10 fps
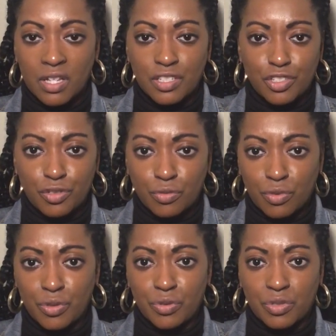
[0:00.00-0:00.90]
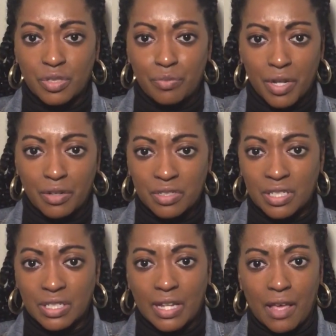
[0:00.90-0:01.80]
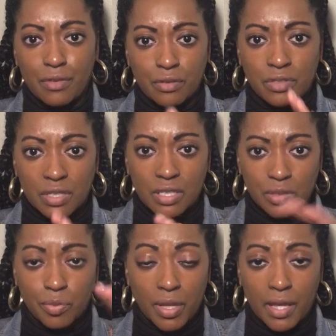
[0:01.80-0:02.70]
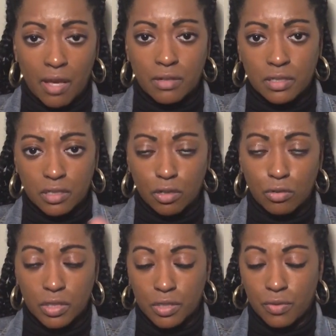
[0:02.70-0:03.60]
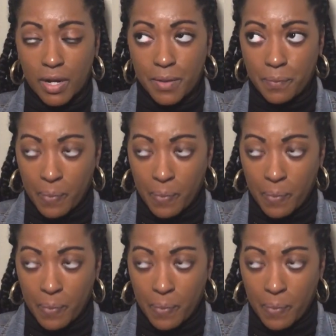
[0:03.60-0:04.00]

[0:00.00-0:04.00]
gender roles in parenting and how those things play out in adulthood, right?